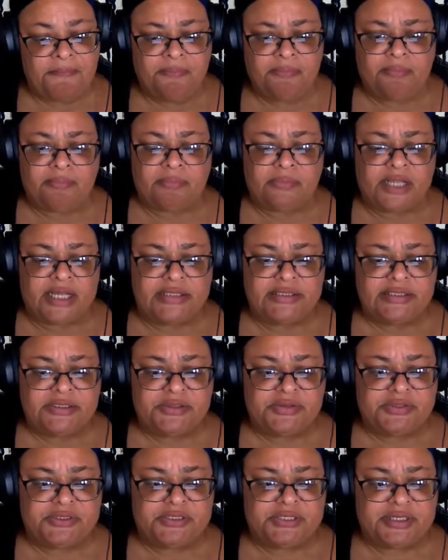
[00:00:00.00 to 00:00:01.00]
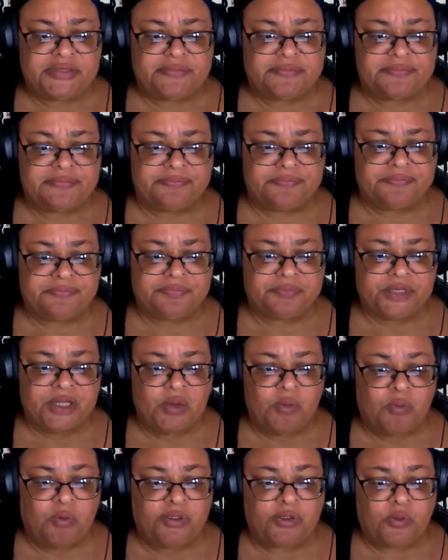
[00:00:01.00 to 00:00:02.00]
That's interesting.
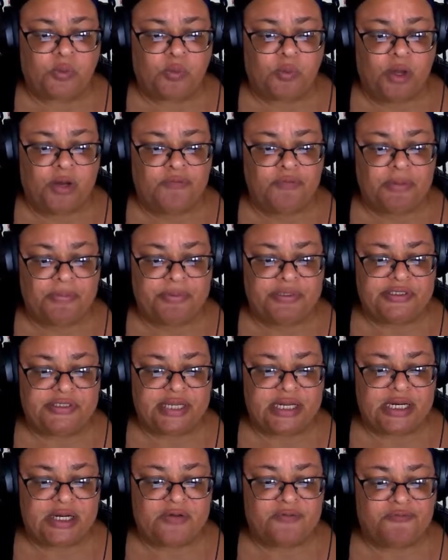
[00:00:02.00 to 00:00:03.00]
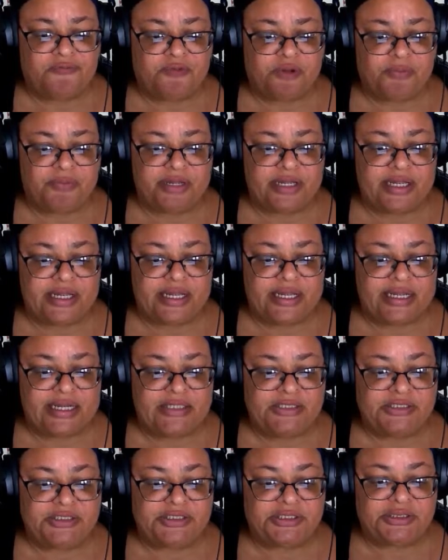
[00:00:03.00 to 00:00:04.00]
With one representative from
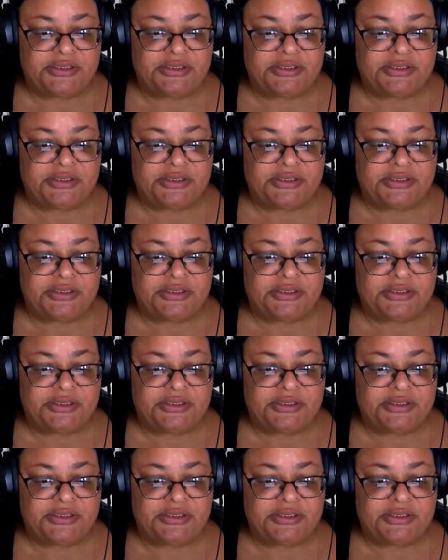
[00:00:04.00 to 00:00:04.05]
each